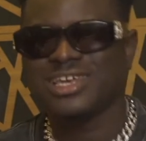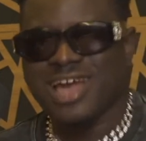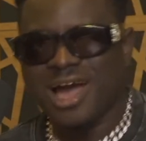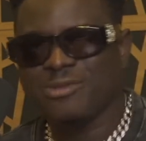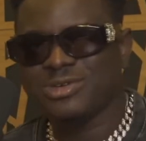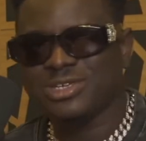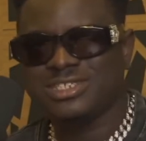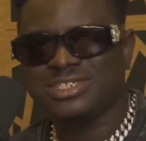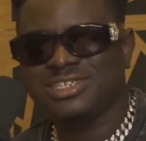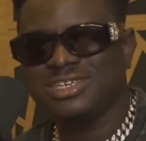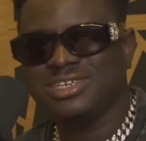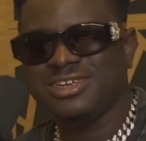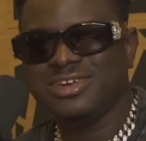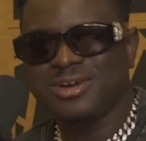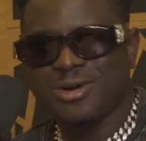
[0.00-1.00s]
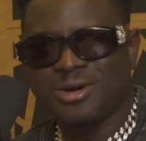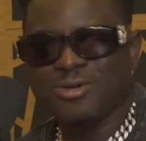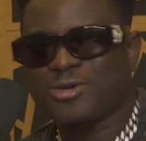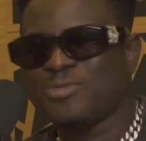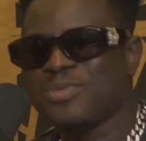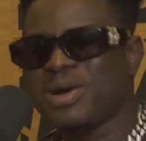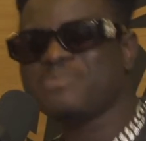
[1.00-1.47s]
I will see
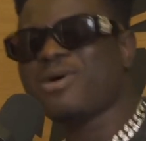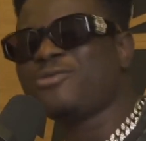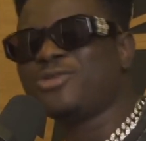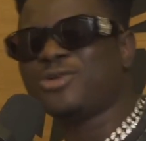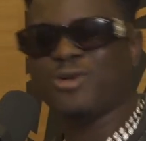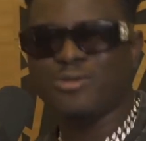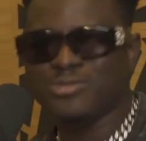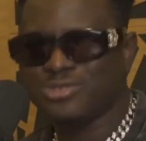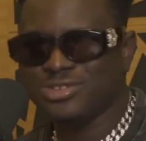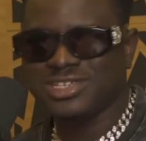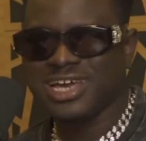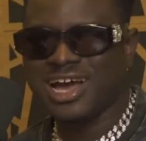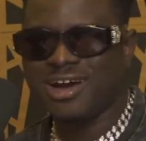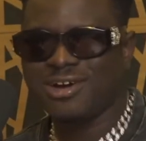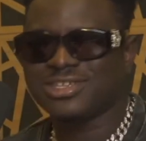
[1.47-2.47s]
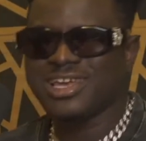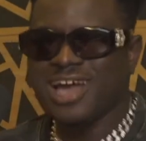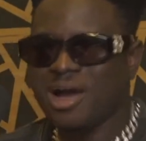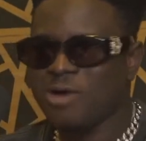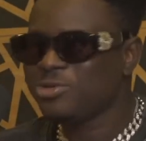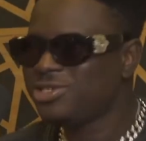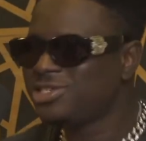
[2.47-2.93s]
Uncle Mamba will come to the house.
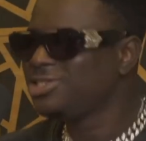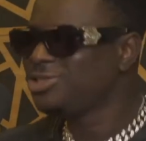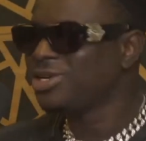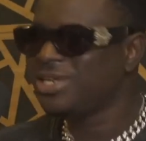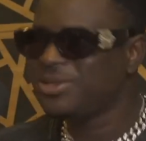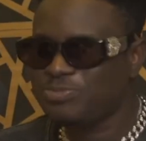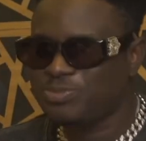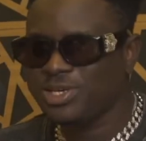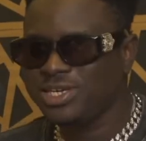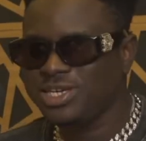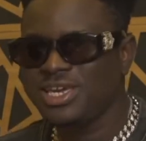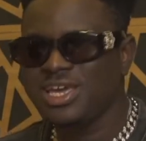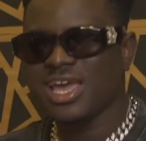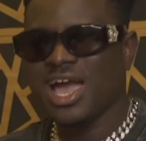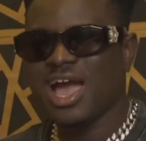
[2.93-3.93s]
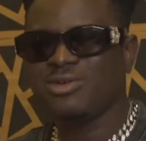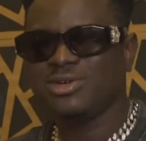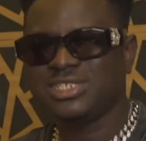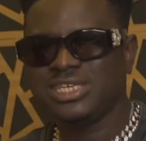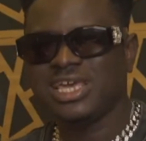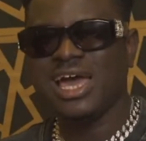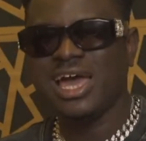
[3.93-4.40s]
I will see Johnny P. I will
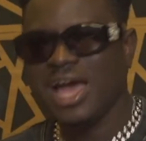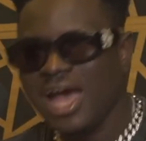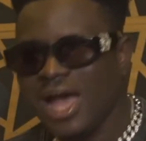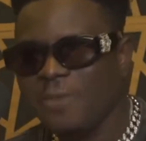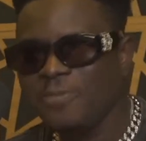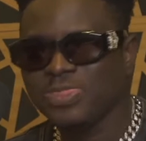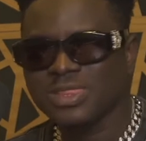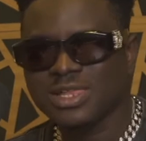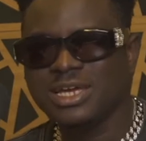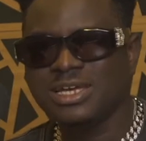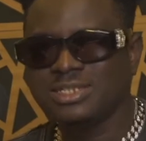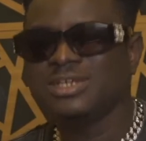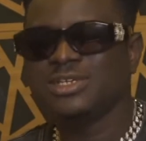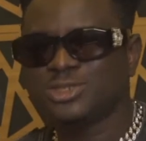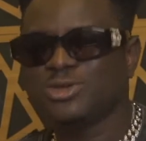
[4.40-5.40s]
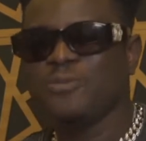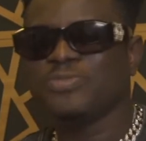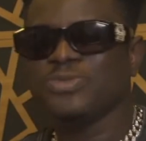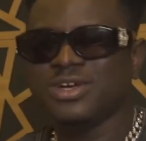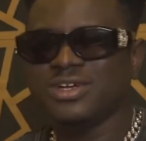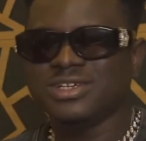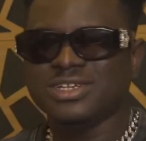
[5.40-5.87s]
see so
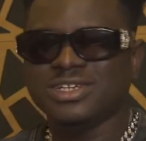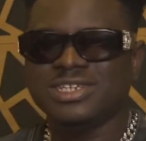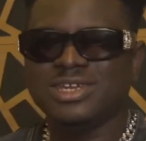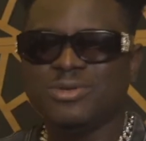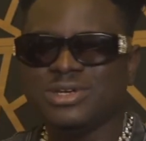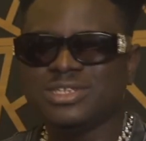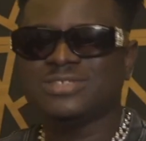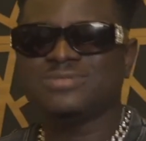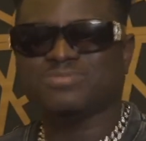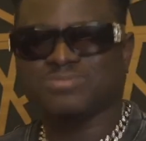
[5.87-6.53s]
there was